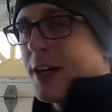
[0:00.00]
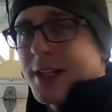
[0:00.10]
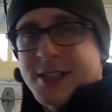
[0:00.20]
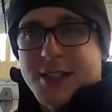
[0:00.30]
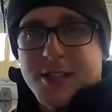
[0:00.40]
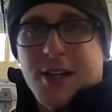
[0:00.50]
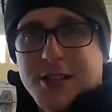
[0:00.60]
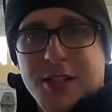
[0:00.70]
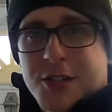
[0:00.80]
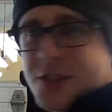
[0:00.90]
nice
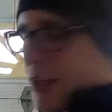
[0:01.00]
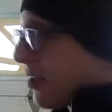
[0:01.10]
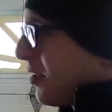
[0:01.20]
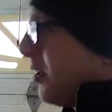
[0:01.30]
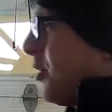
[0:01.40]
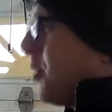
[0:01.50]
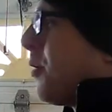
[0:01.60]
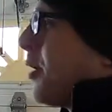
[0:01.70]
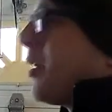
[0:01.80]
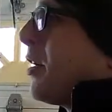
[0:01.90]
exhaust on your truck, you
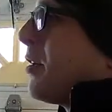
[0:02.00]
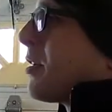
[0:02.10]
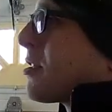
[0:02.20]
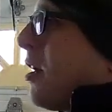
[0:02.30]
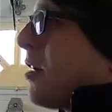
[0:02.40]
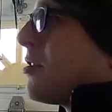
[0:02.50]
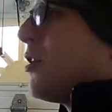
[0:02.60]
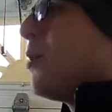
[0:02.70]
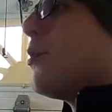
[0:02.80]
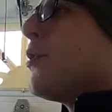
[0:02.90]
want to hear your exhaust,
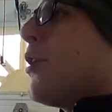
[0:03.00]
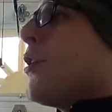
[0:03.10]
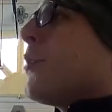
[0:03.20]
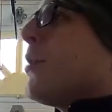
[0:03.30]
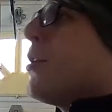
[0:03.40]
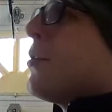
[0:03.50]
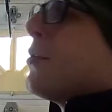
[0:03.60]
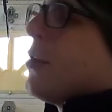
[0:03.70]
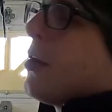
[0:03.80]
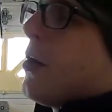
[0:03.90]
roll down your
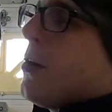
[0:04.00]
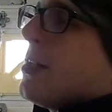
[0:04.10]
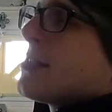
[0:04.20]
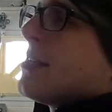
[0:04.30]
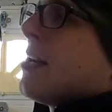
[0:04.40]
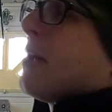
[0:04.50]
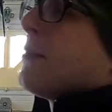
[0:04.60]
window, oh, listen to that